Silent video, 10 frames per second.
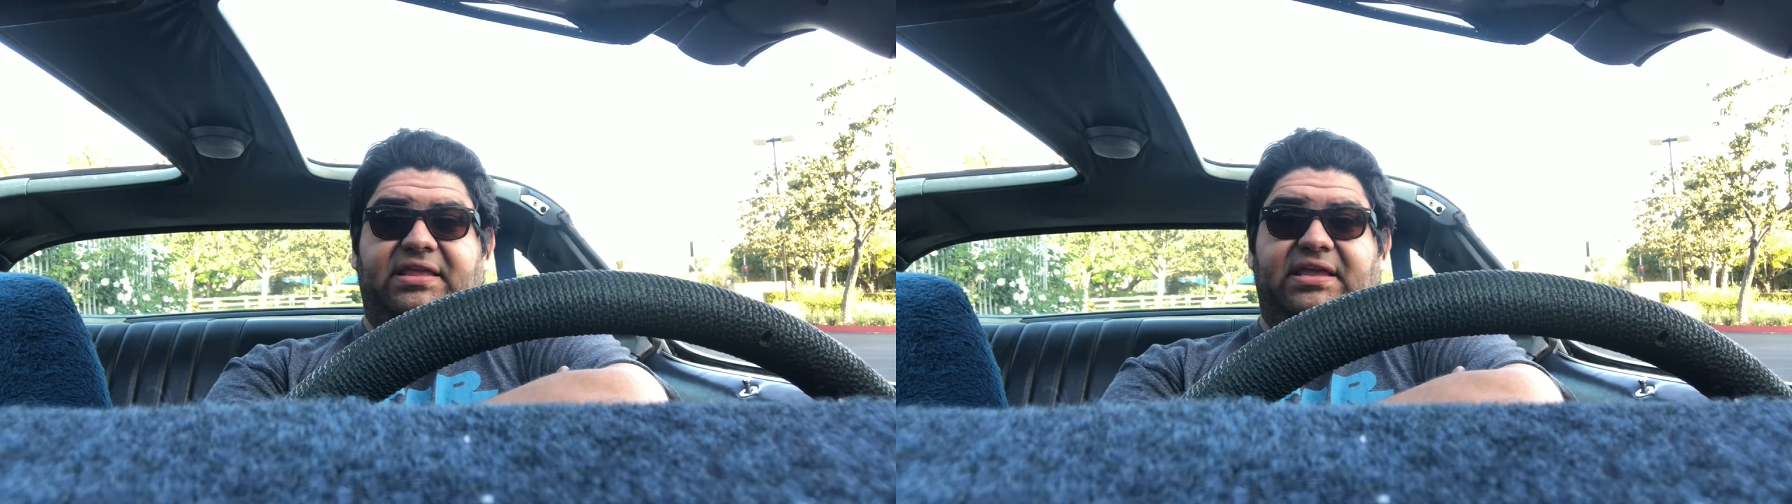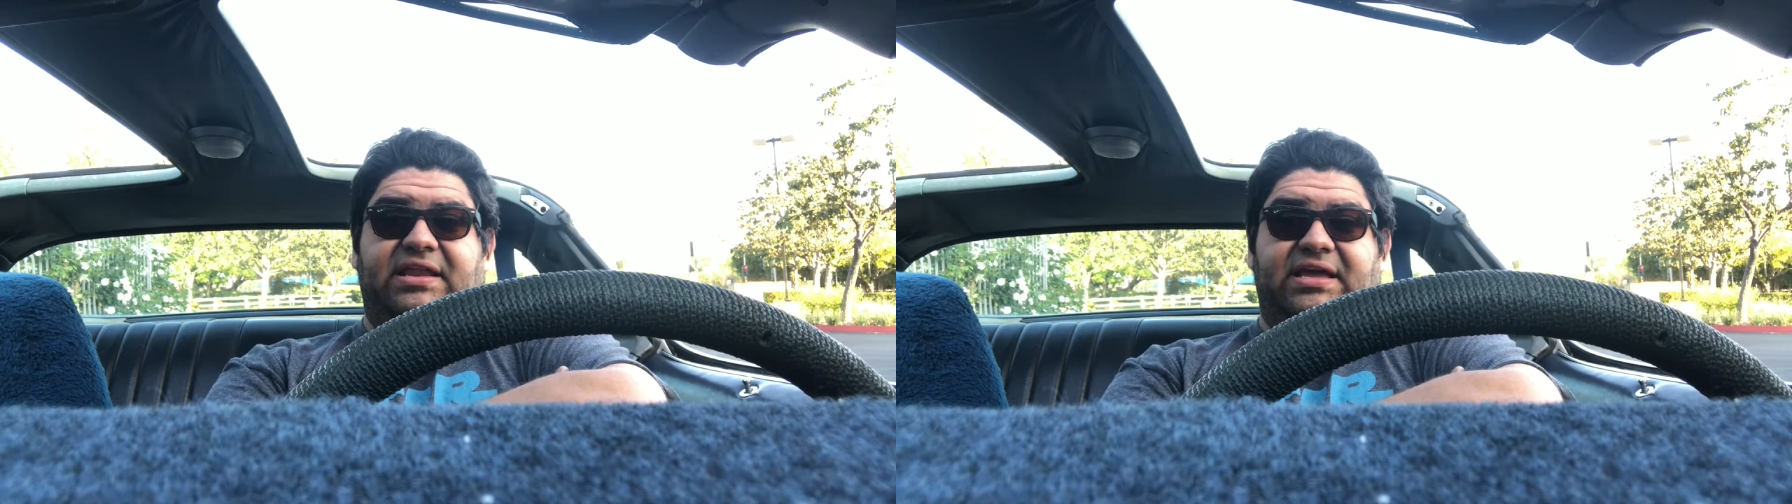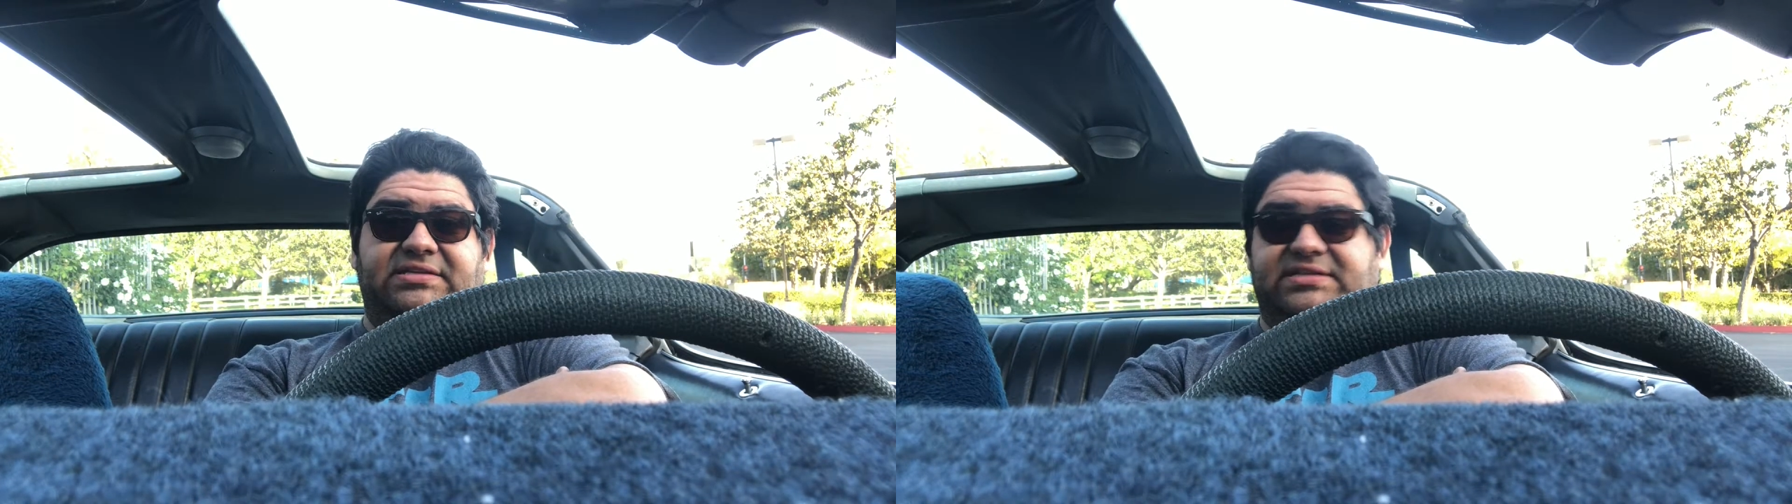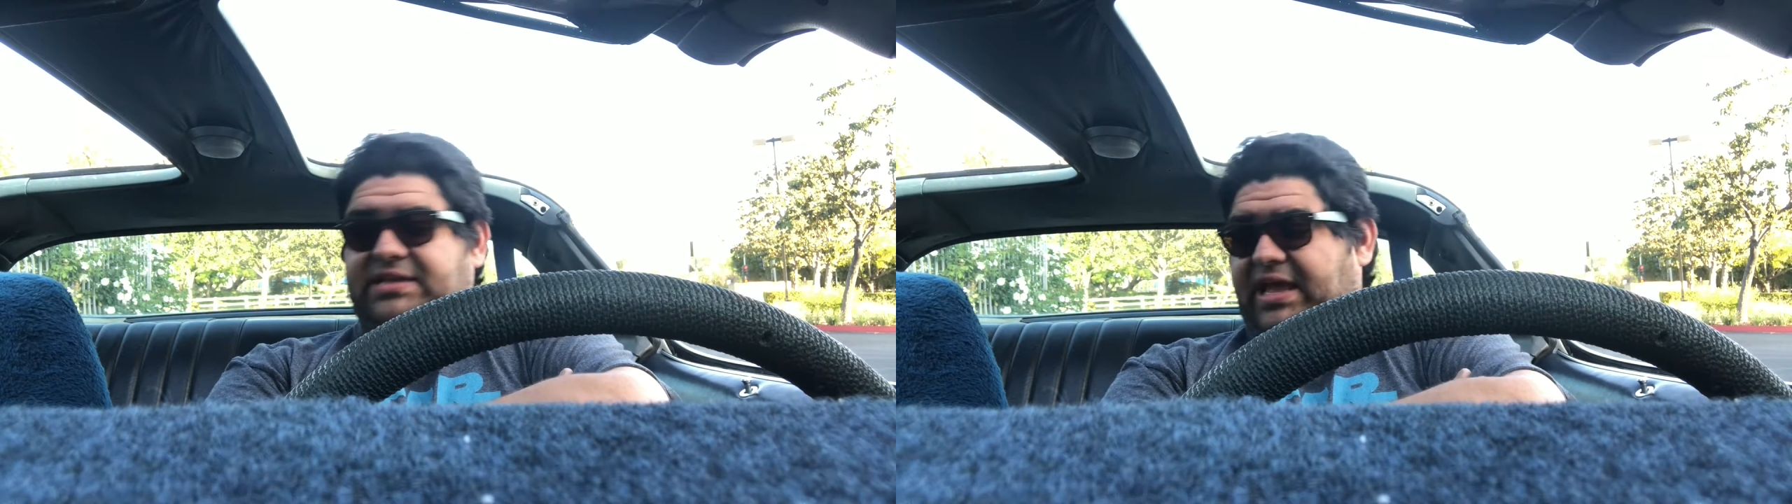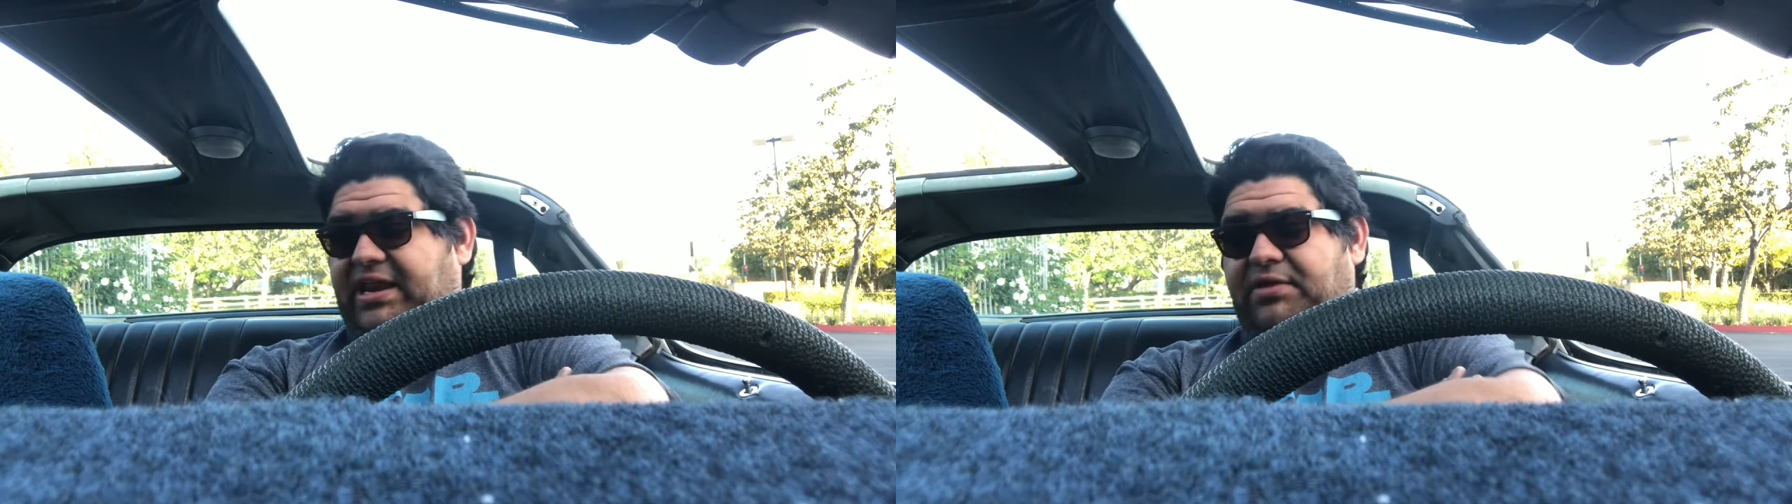the
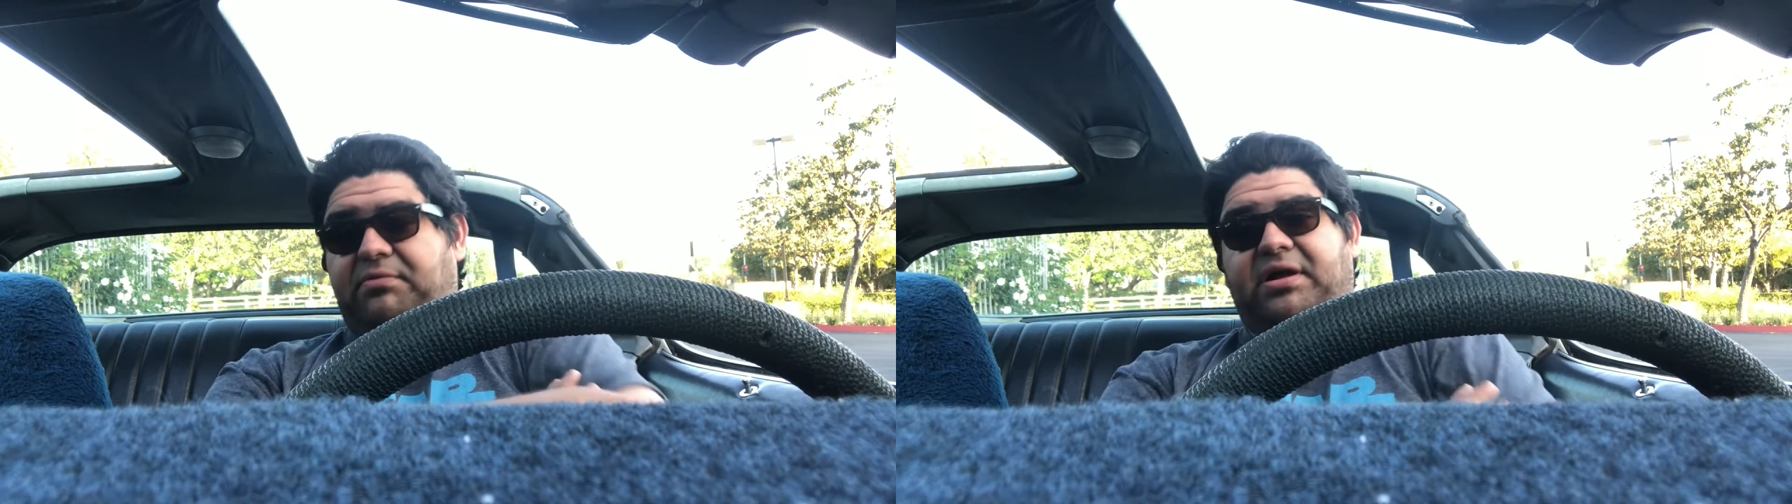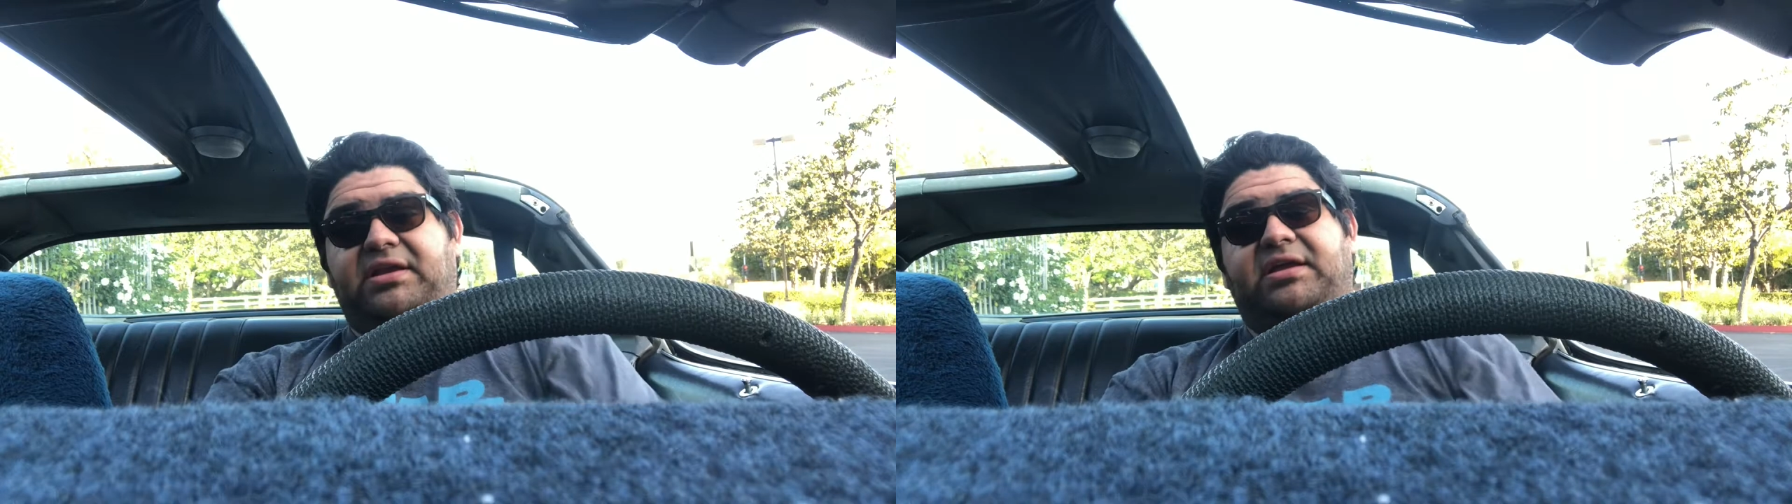1981